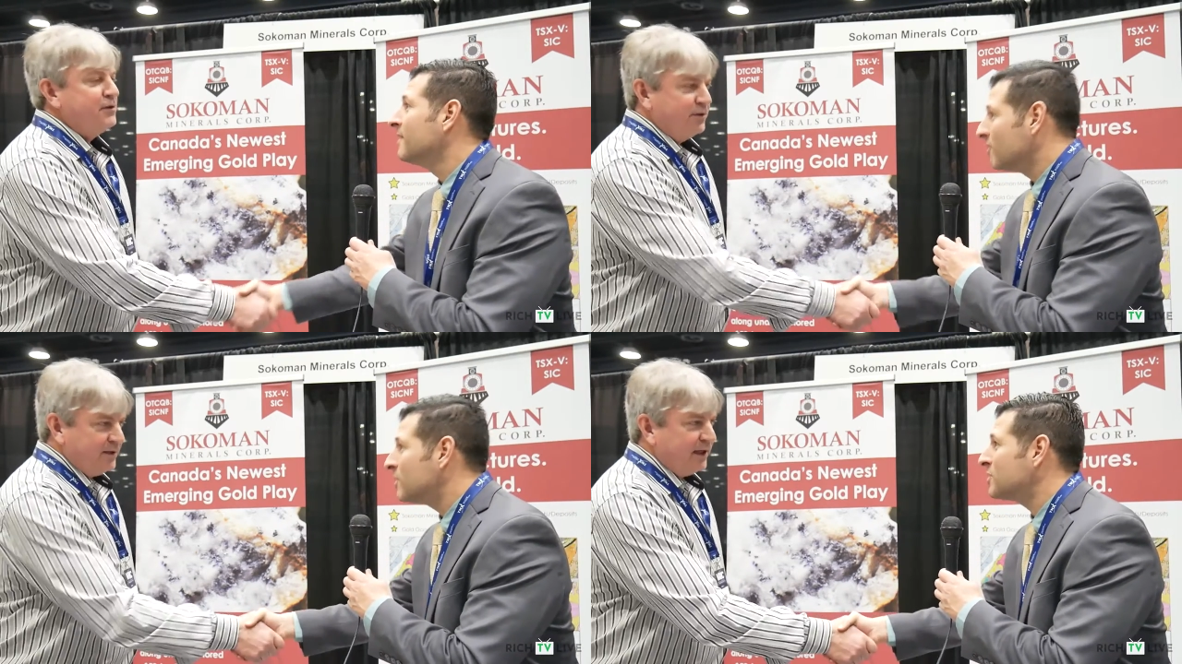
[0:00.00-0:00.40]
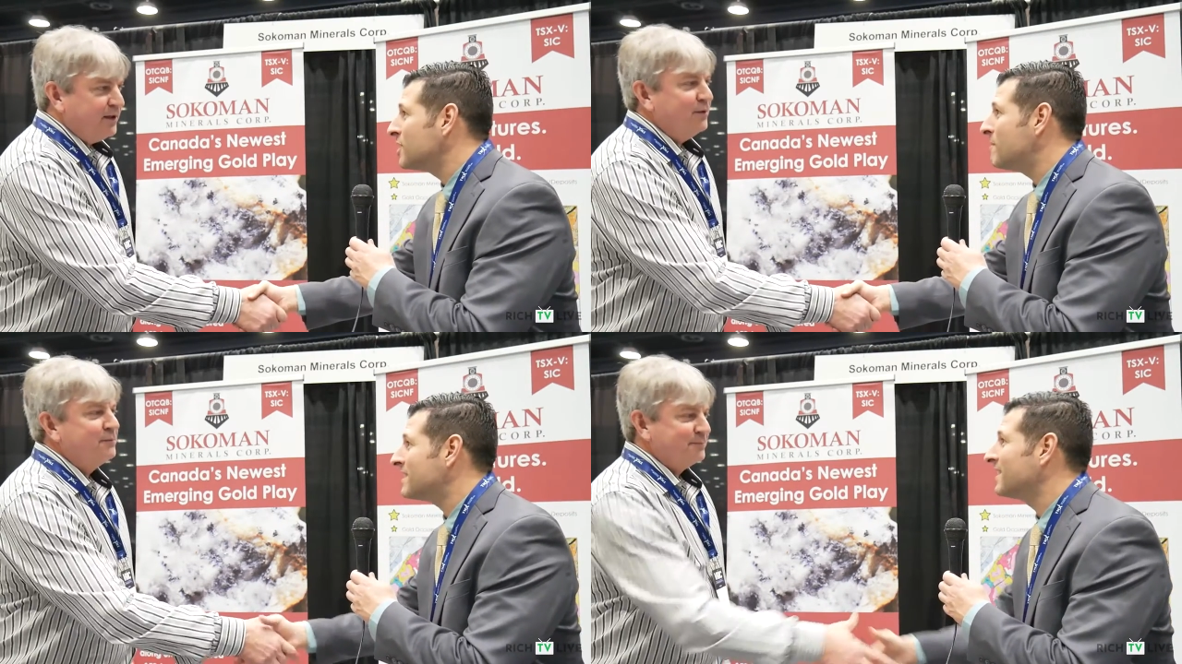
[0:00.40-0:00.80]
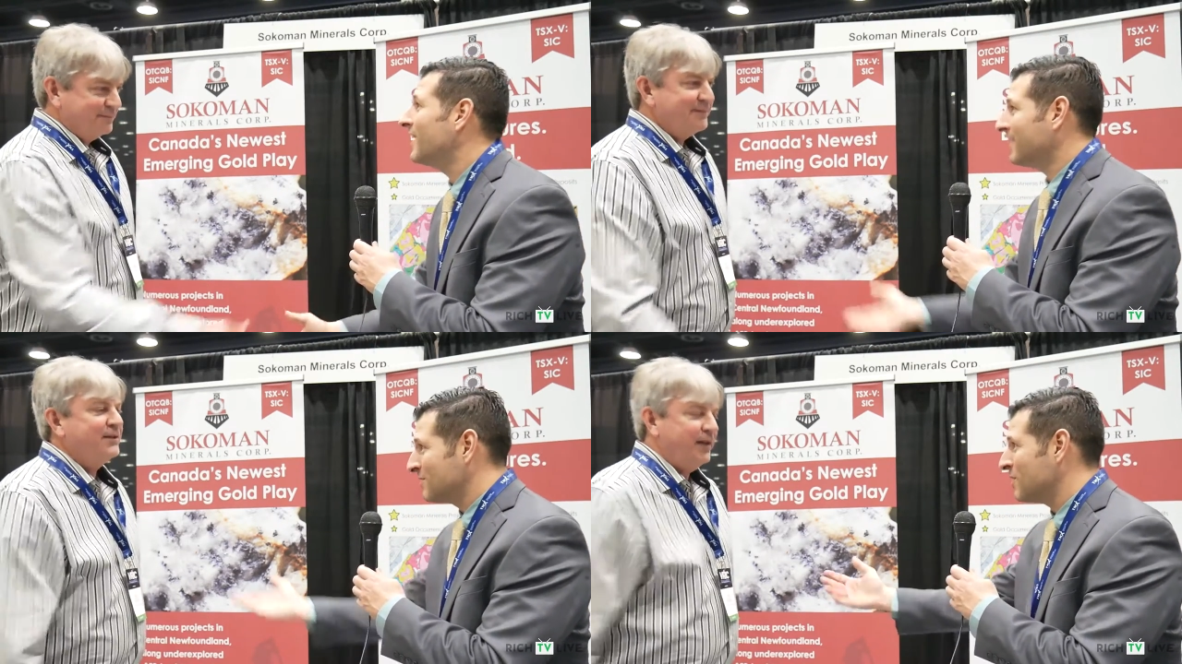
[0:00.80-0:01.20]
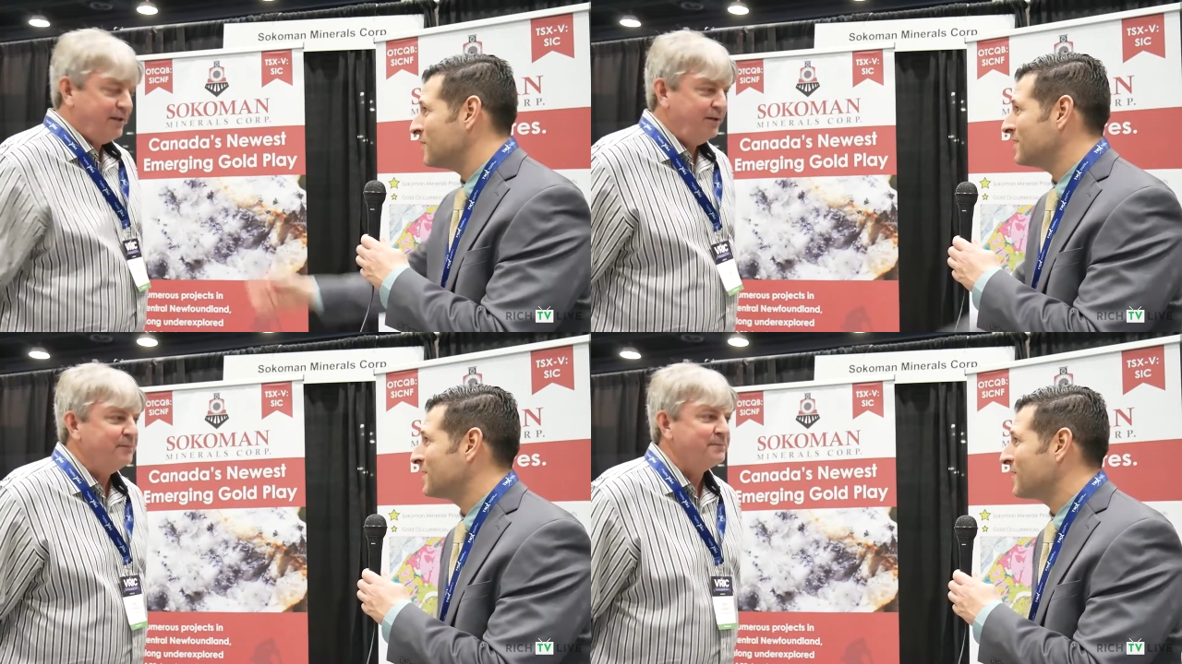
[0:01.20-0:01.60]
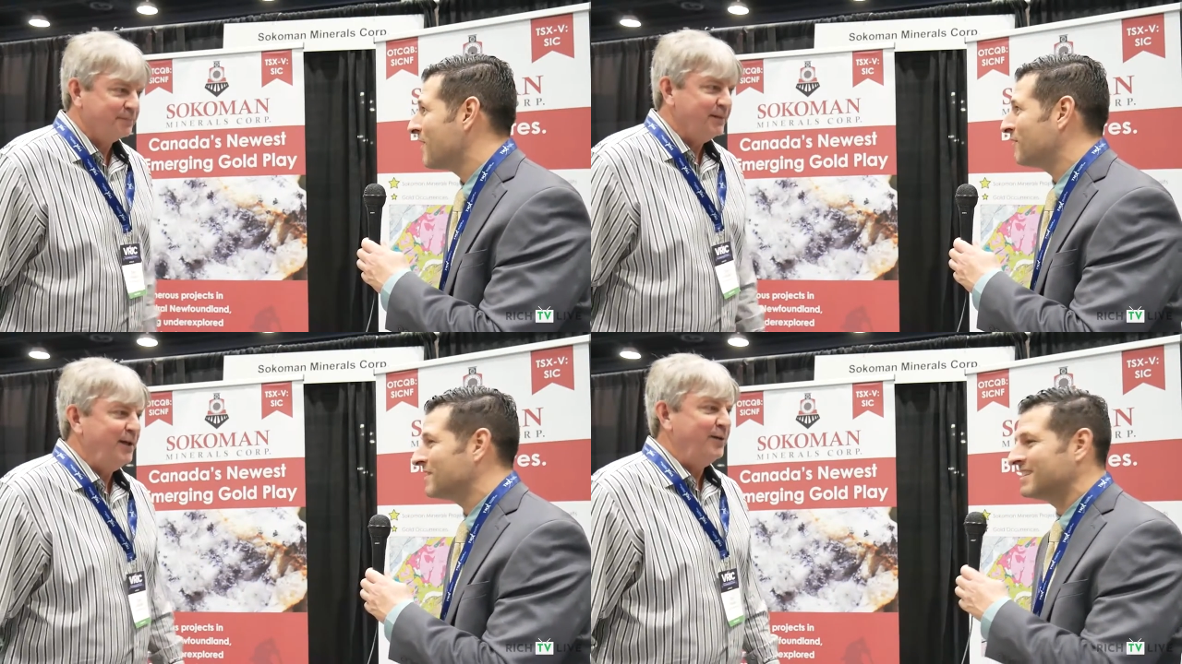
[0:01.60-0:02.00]
Speaker 1: Wish you the best of luck. Enjoy the rest of the
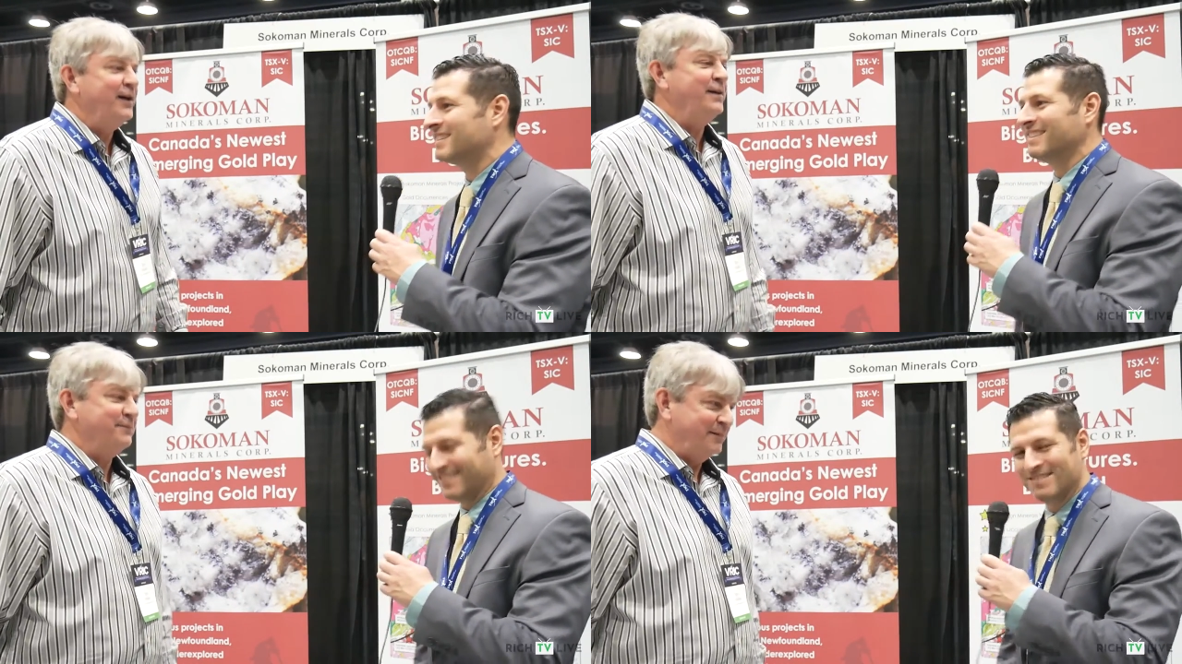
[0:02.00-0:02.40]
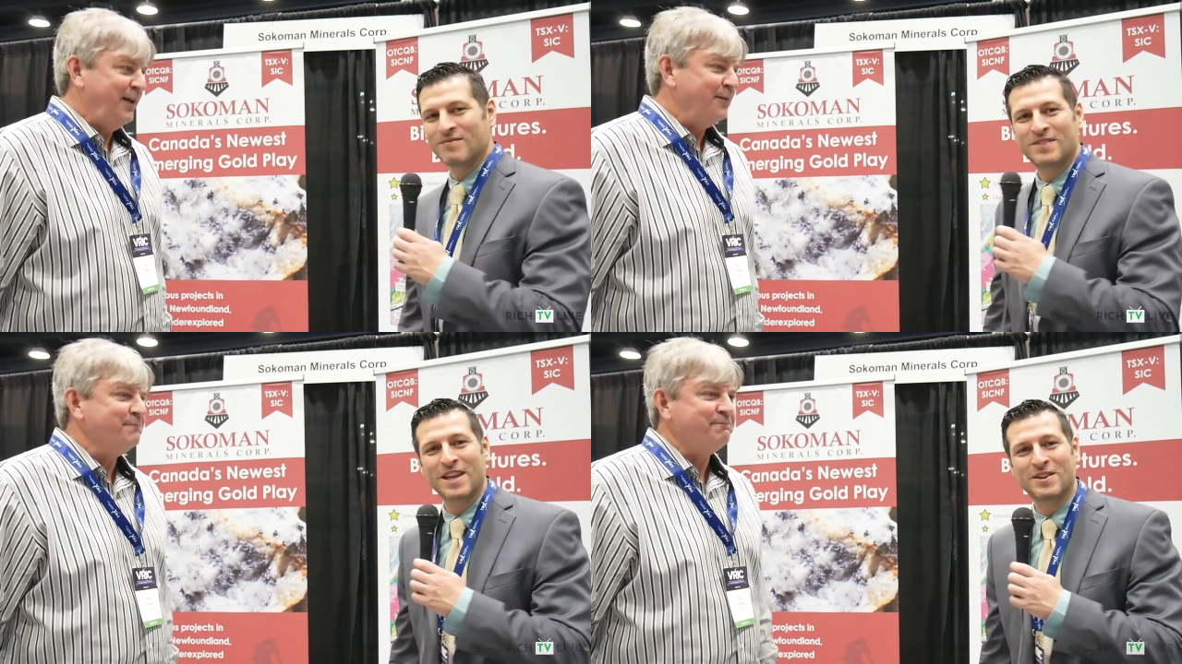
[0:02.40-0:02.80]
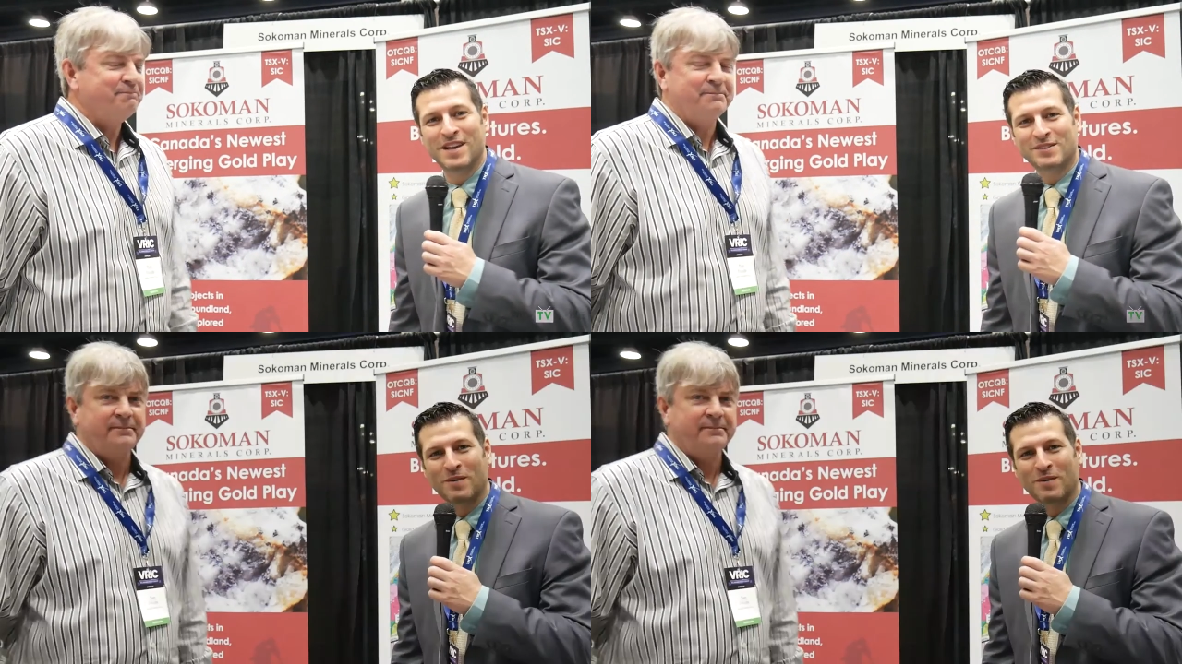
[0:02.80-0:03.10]
conference. Thank you guys